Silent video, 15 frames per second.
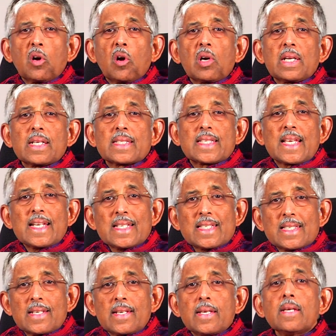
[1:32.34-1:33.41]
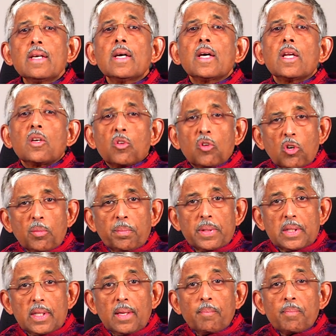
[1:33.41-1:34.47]
call it a sensory
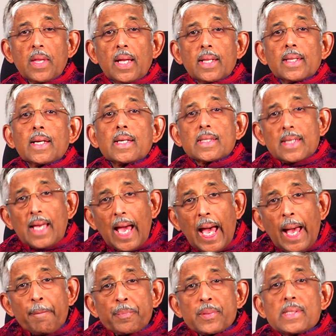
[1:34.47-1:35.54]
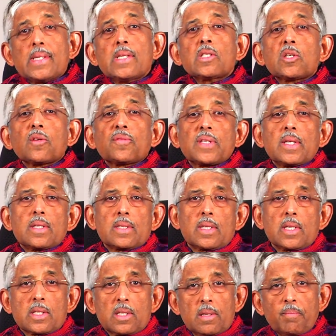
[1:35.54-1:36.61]
neuropathy. There is absence of
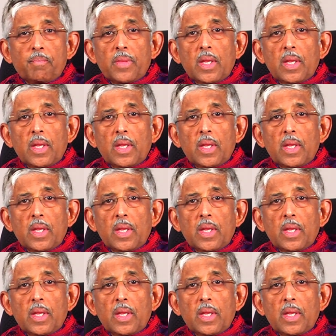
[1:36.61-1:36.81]
sensation.